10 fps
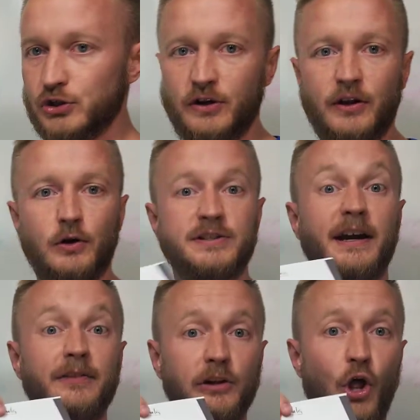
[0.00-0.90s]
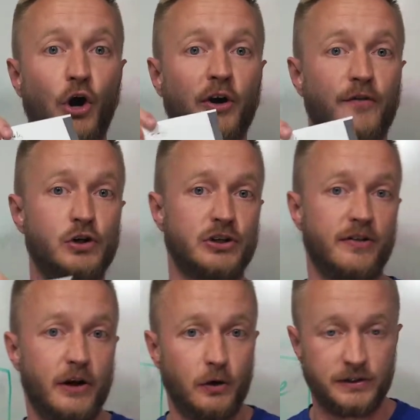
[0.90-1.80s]
of the notes. I got the longer version of
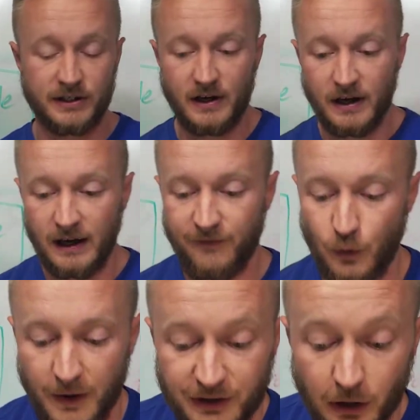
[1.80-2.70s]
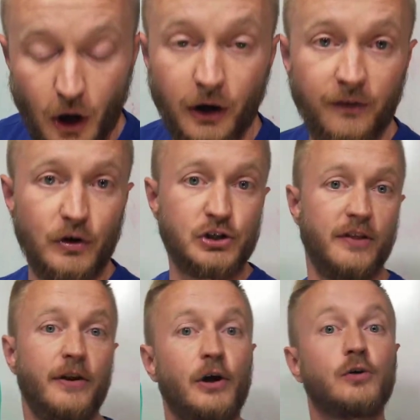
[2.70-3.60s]
the notes. If you want the longer version of
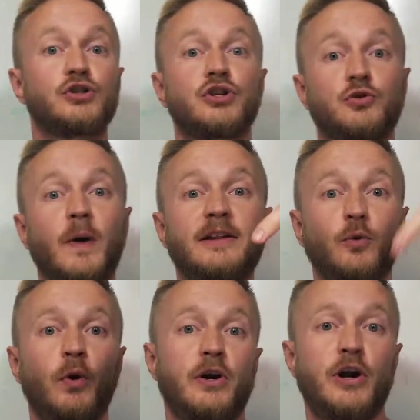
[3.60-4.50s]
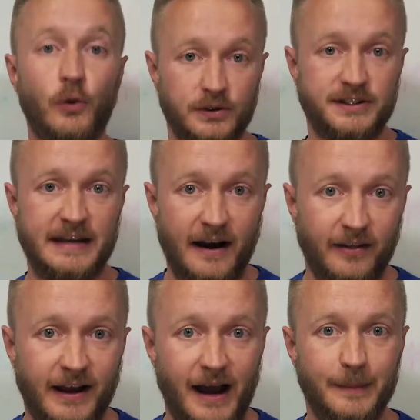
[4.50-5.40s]
the notes, just write the word notes down in the
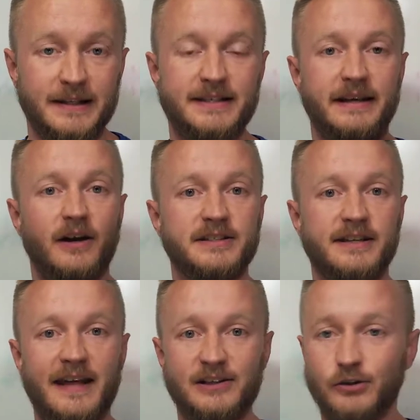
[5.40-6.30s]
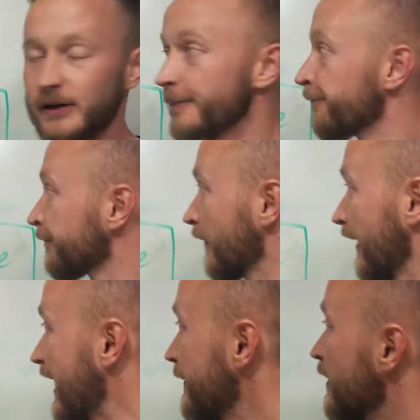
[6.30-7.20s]
comments and I'll send that to you.
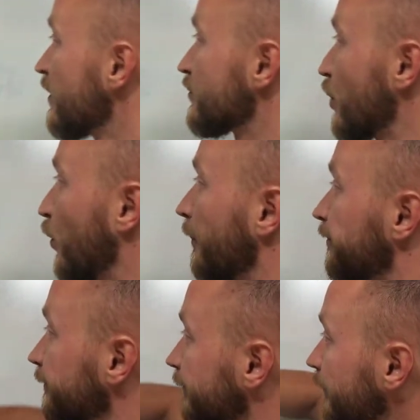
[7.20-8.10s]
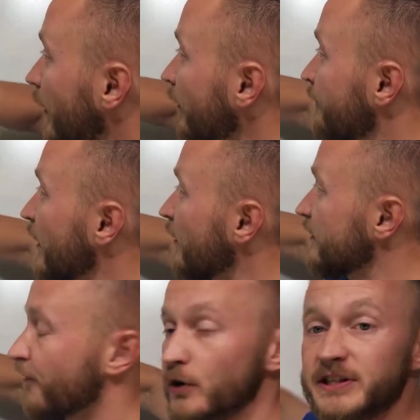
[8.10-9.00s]
Okay? So, very
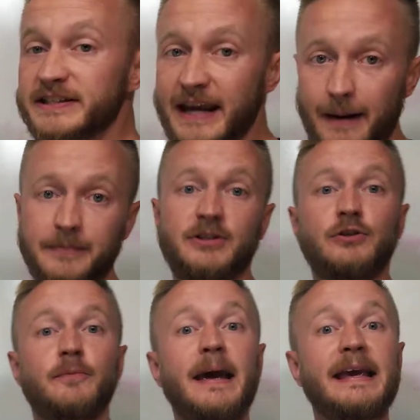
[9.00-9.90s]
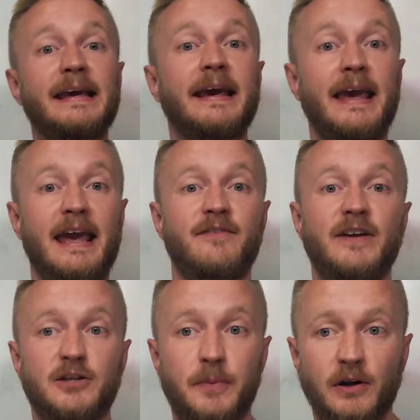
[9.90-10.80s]
first step to making a
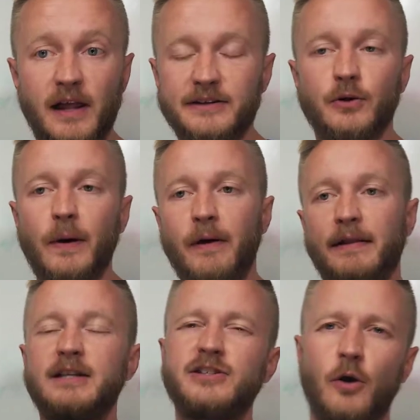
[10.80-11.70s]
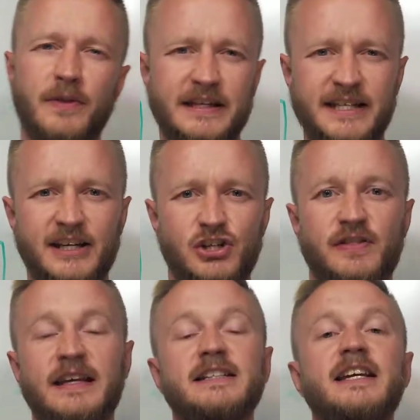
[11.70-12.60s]
Facebook Live. So wait, let's start with intention.
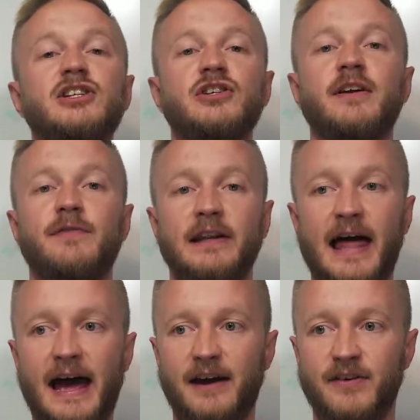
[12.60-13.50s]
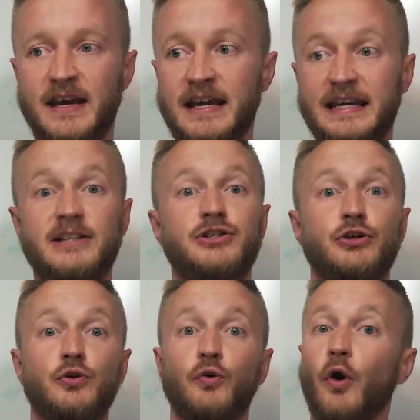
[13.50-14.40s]
The intention of the live is
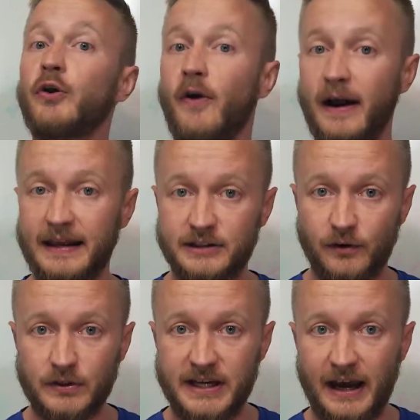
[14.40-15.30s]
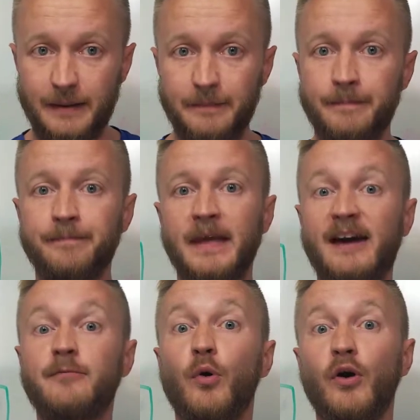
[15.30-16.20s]
to grow your audience over time,
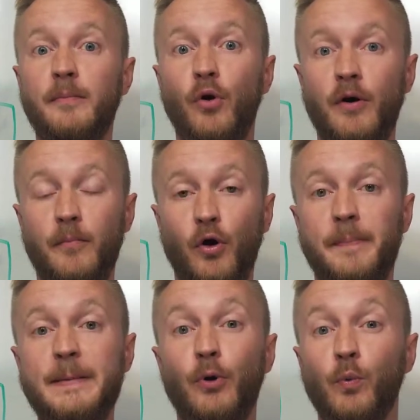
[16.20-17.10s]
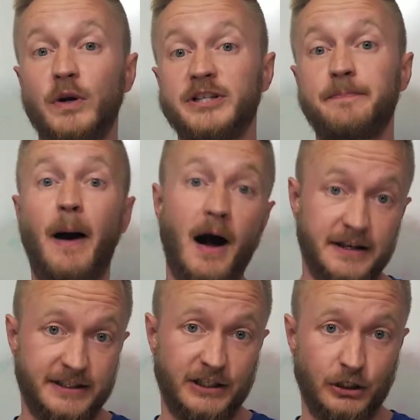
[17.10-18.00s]
have more and more and more people
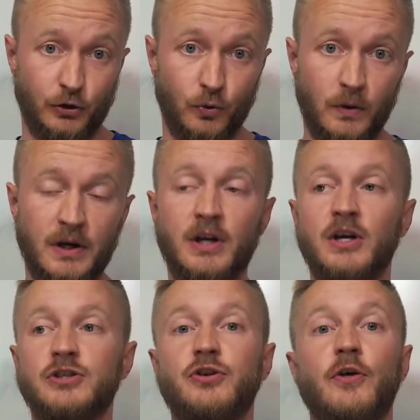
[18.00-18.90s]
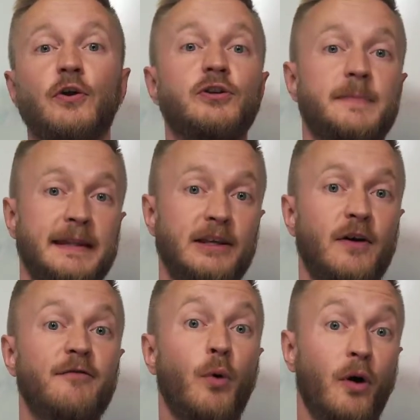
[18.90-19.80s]
respond to you, so that ultimately you
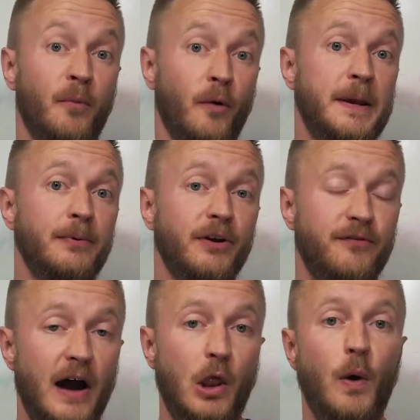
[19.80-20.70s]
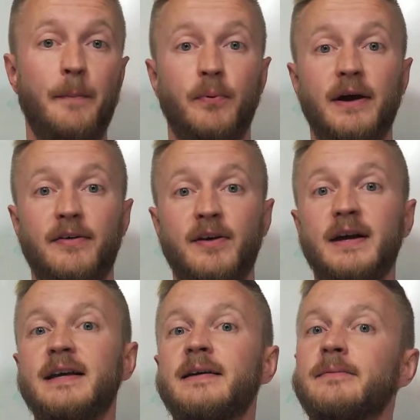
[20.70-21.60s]
have more and more people to follow up with,
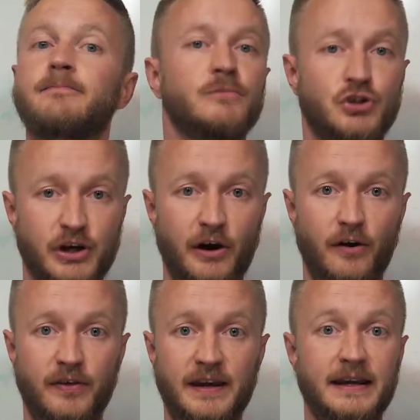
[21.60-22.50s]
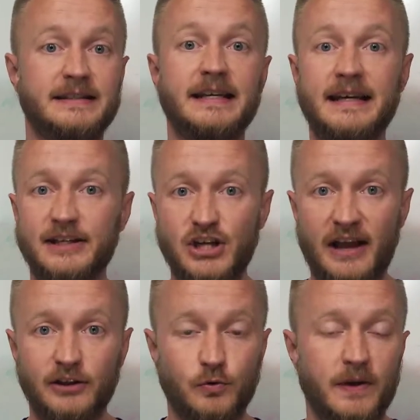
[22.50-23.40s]
share the 10-day
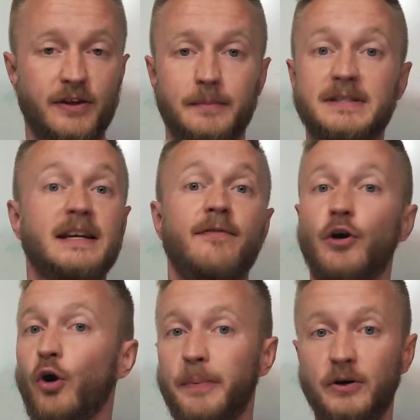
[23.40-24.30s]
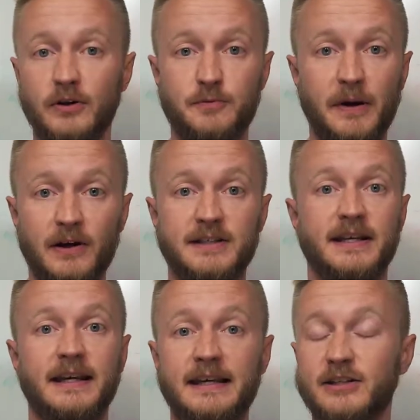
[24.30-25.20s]
challenge with them, see if they're open to
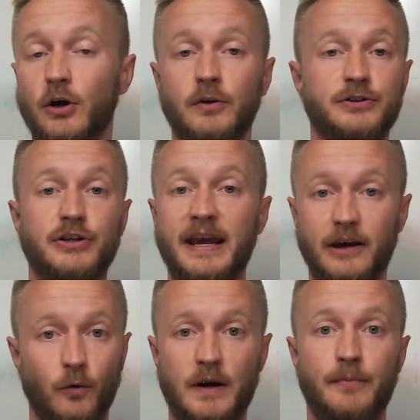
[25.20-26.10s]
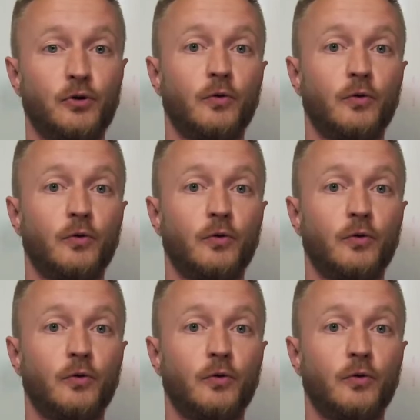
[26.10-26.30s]
experiencing ketones, taking a reboot,